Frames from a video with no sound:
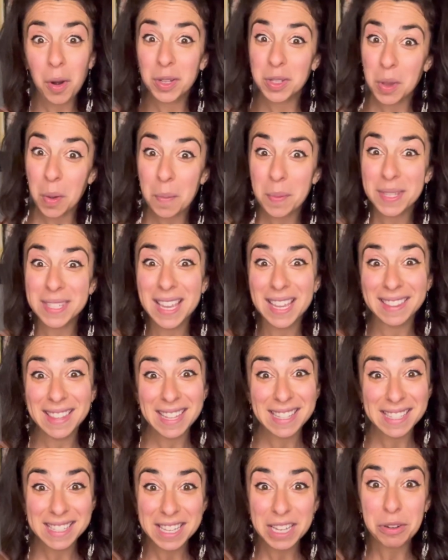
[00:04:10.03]
It's almost like
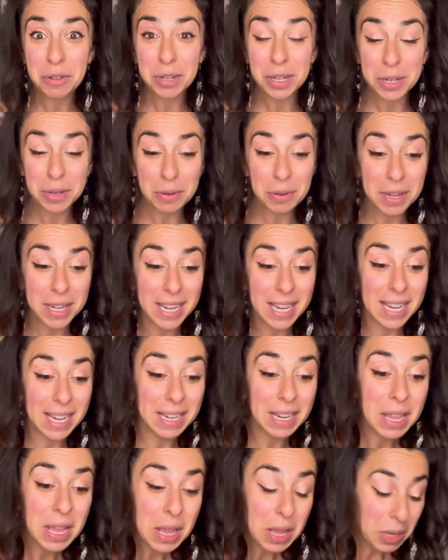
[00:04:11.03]
that secret ingredient.
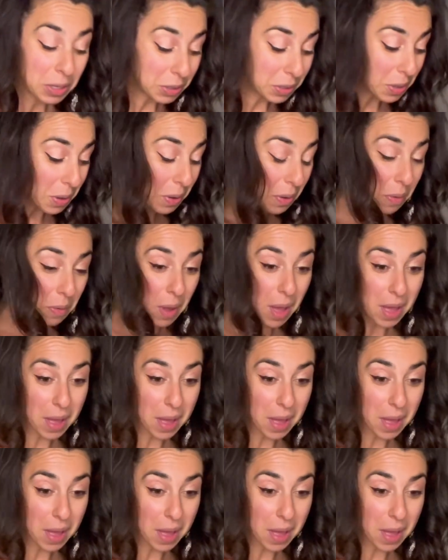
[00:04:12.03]
So